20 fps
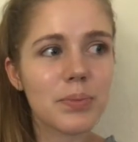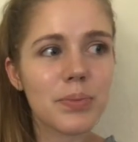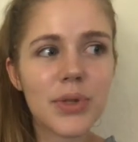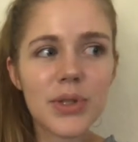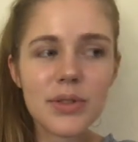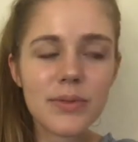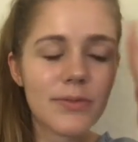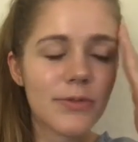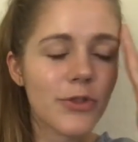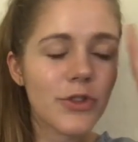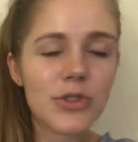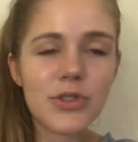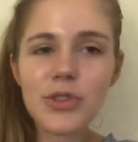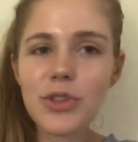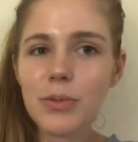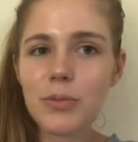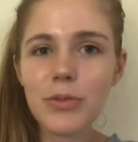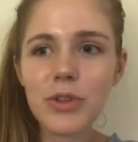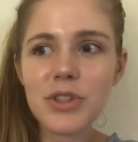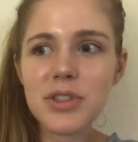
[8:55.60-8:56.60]
but for
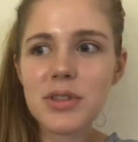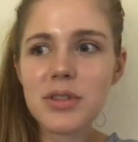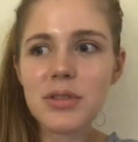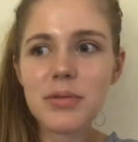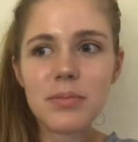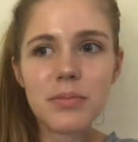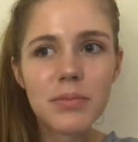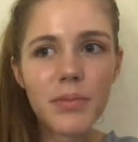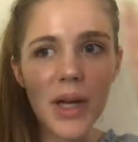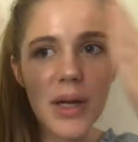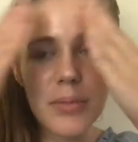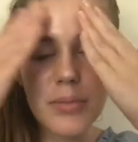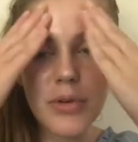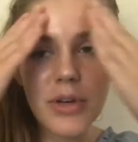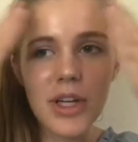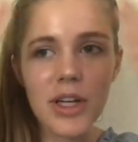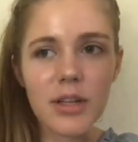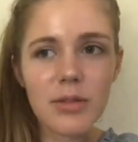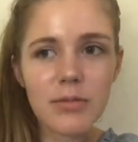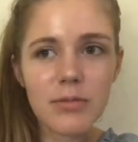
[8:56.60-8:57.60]
some reason my
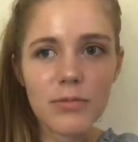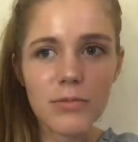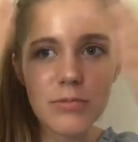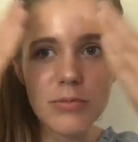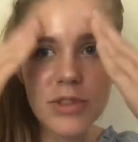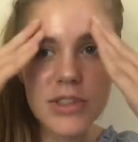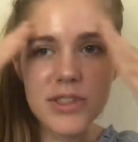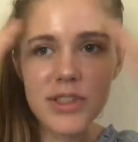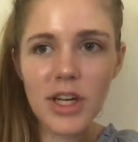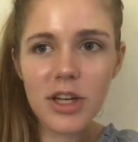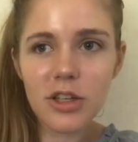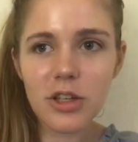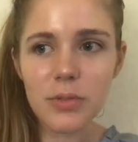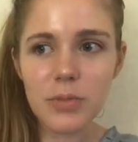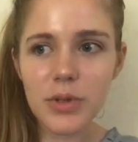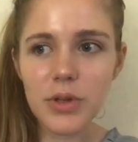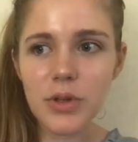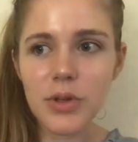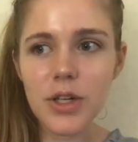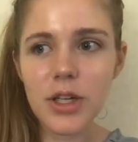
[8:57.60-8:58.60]
brain was not
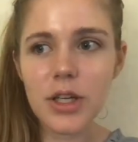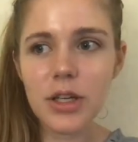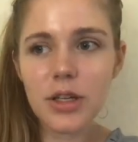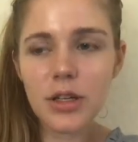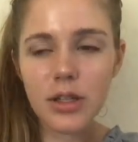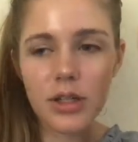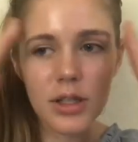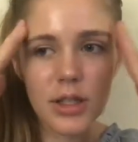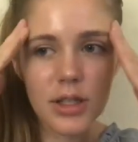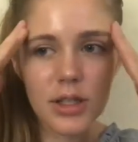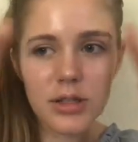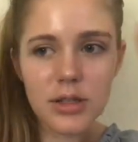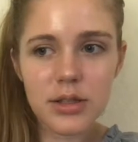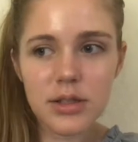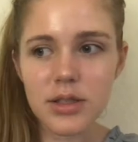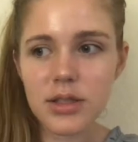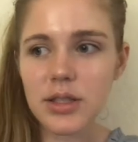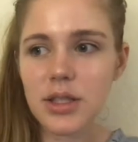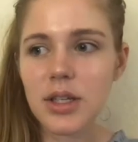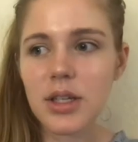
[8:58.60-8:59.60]
computing,
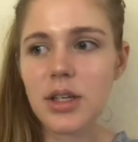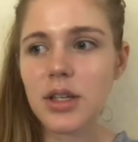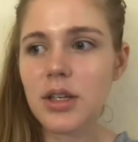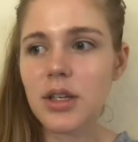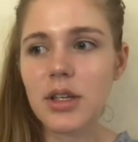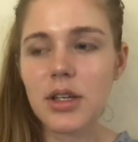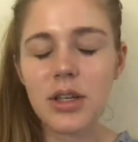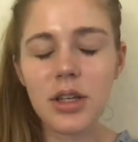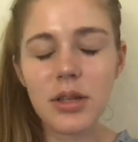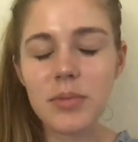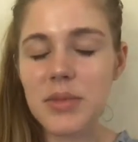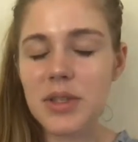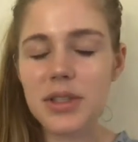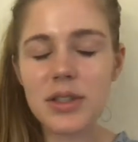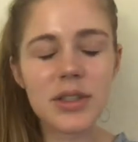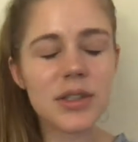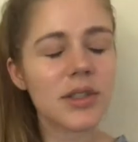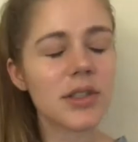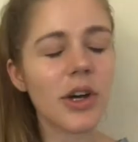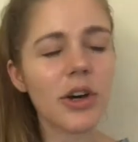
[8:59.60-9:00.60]
and I mean,
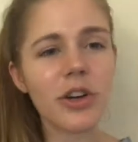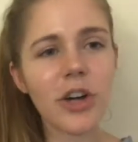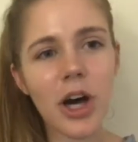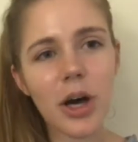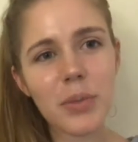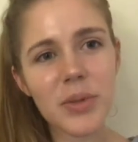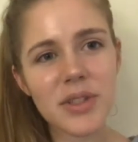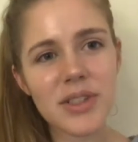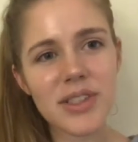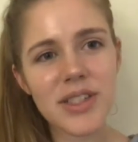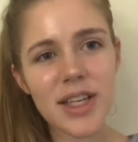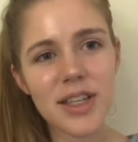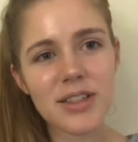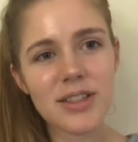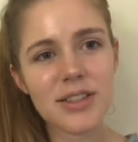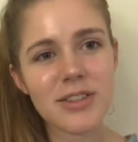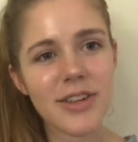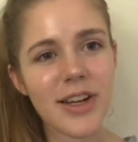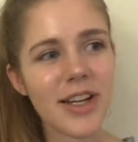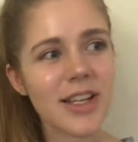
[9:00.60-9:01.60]
this is all common
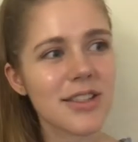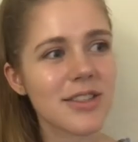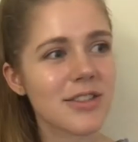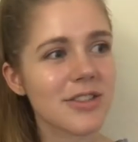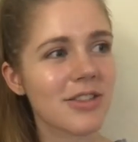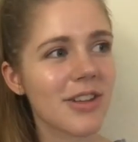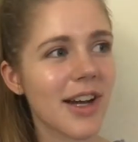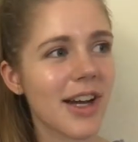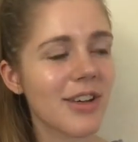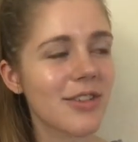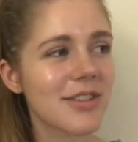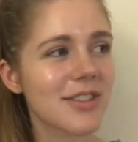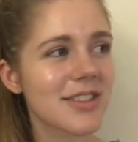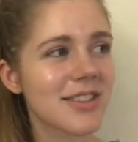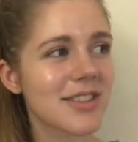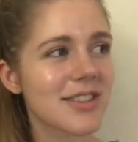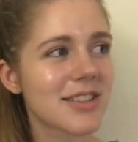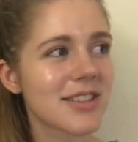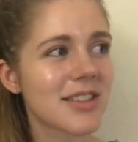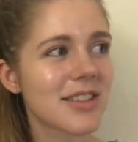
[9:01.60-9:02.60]
sense, right? So I
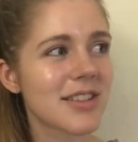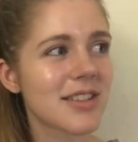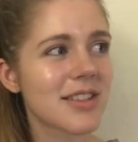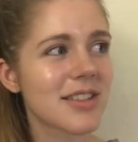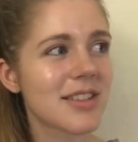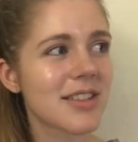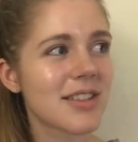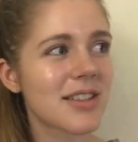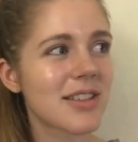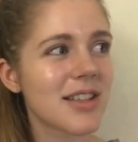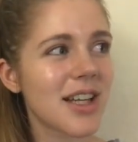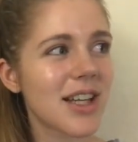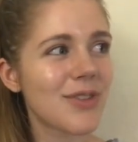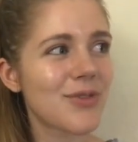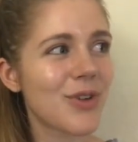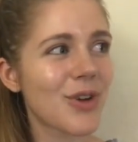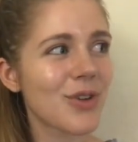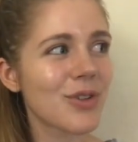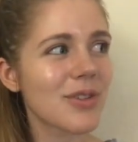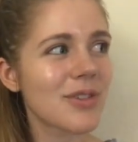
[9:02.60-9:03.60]

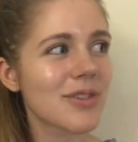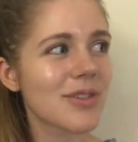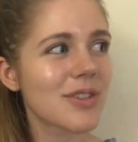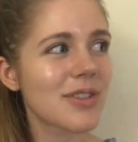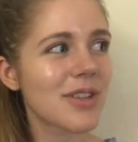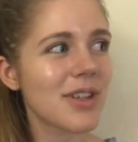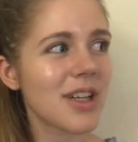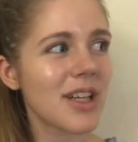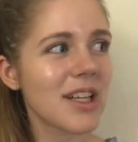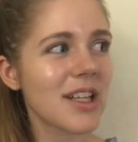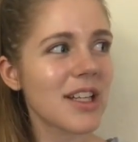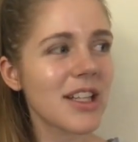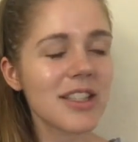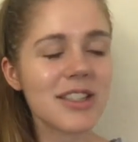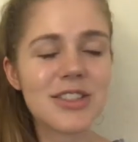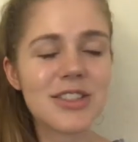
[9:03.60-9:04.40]
felt, and I